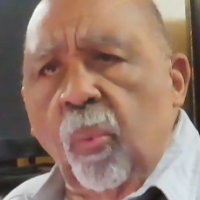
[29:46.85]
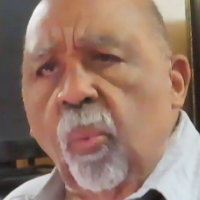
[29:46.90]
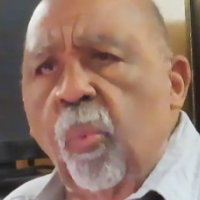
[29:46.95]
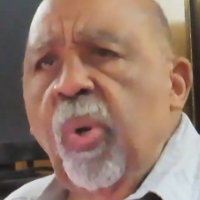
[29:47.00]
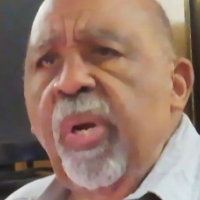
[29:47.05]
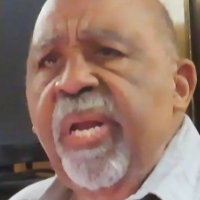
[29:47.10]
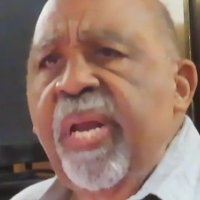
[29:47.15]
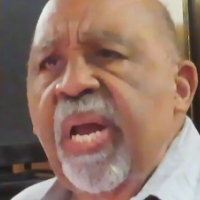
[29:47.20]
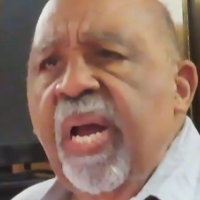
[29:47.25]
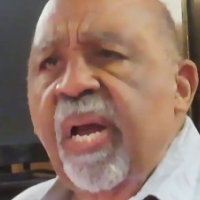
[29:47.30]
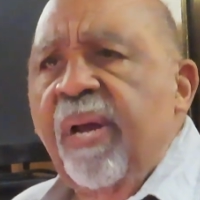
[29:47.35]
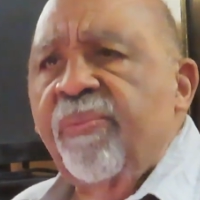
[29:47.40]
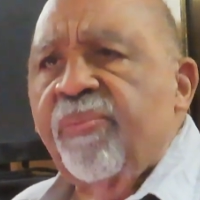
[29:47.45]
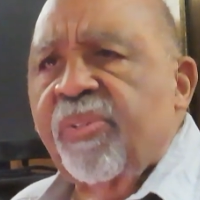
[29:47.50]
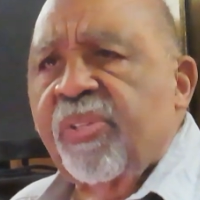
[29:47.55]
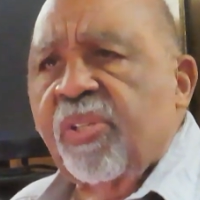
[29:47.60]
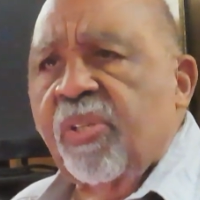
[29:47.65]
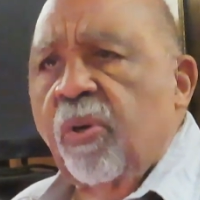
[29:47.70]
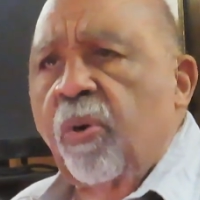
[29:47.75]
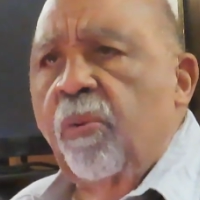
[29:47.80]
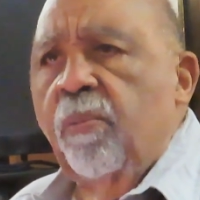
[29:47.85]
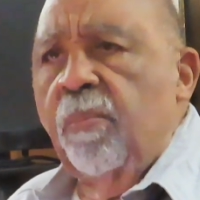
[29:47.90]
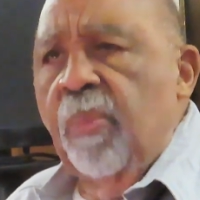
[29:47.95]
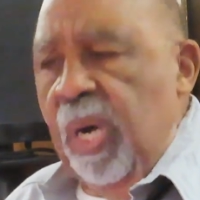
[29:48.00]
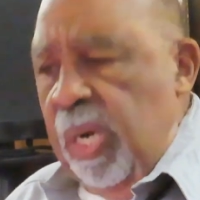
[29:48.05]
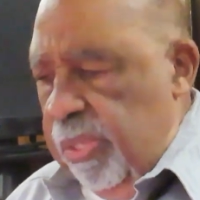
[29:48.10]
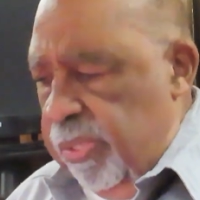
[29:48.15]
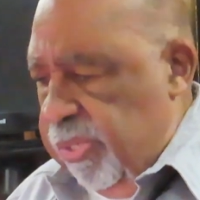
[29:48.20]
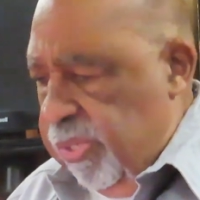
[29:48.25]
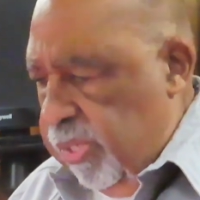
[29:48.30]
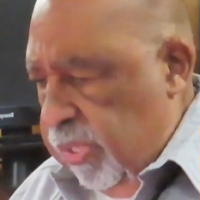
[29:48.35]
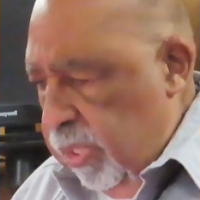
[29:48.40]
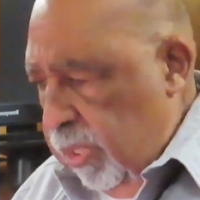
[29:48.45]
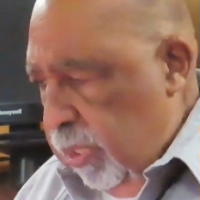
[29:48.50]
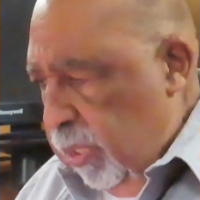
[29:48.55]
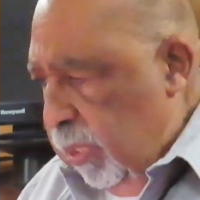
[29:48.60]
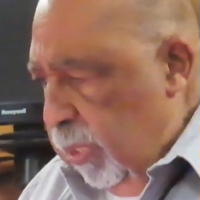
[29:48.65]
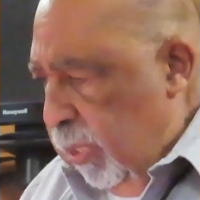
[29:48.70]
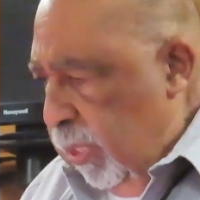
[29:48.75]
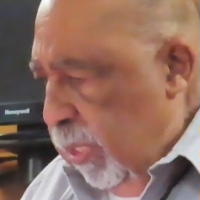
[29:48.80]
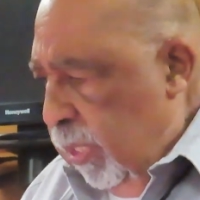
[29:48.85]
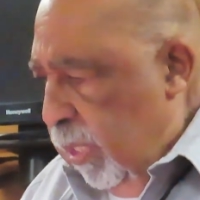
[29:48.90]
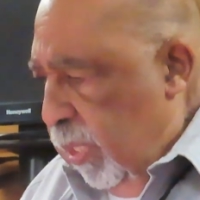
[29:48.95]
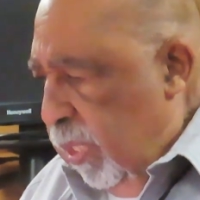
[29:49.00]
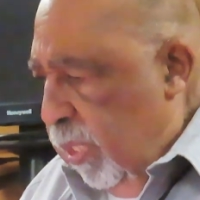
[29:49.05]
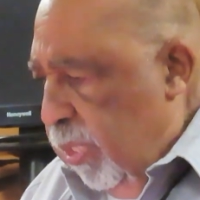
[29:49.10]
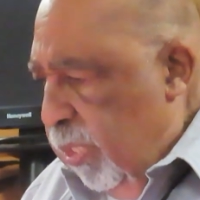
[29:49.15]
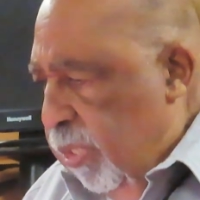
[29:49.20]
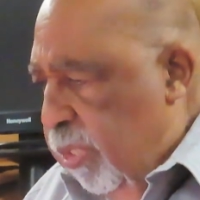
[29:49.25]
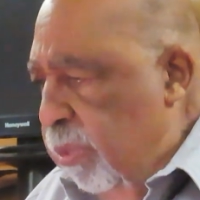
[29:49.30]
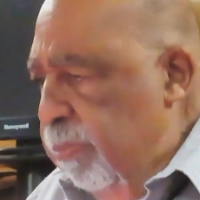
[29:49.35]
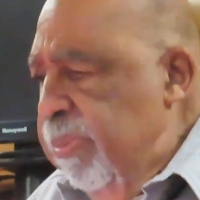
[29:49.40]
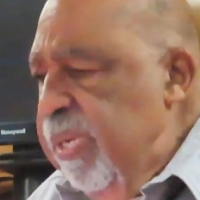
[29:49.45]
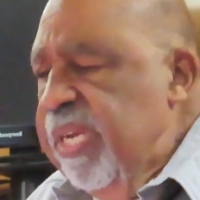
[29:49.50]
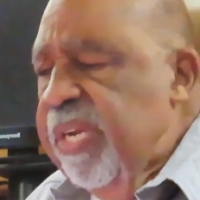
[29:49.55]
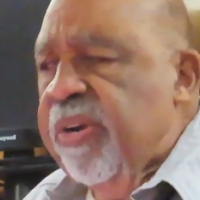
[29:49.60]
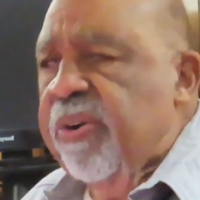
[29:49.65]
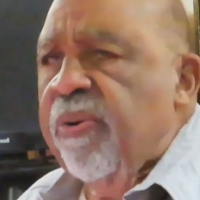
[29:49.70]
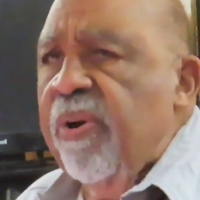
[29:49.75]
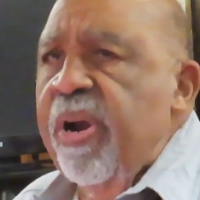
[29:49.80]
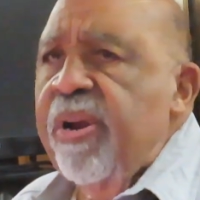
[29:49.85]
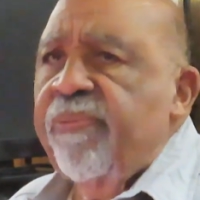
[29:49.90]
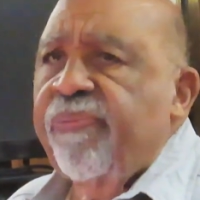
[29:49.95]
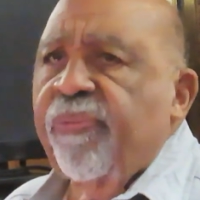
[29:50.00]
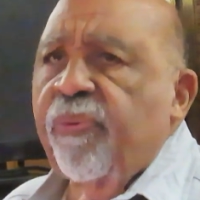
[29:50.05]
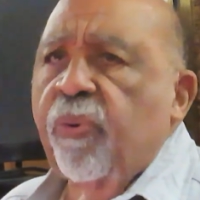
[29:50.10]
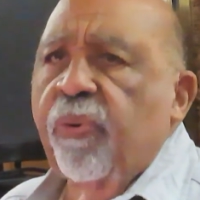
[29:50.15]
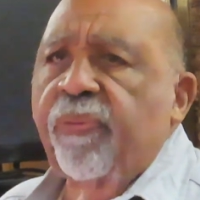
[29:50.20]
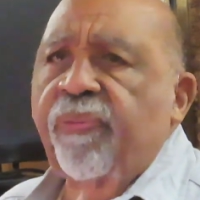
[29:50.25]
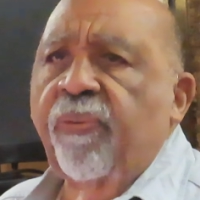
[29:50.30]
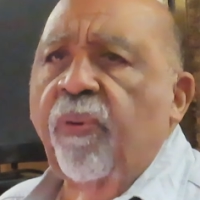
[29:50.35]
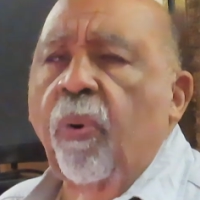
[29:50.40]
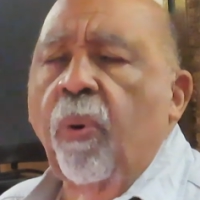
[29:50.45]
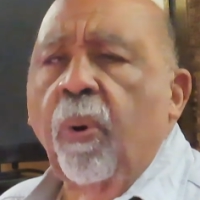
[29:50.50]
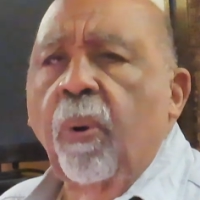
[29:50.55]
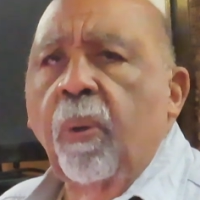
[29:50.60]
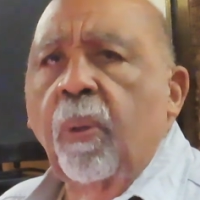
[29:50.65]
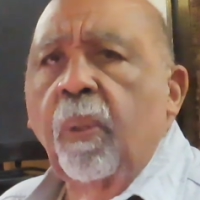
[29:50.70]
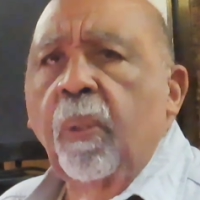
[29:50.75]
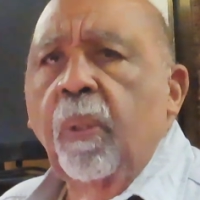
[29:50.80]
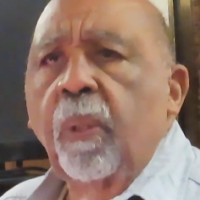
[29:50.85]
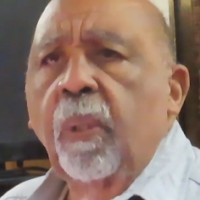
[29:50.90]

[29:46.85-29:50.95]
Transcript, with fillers: We have so much to be grateful for.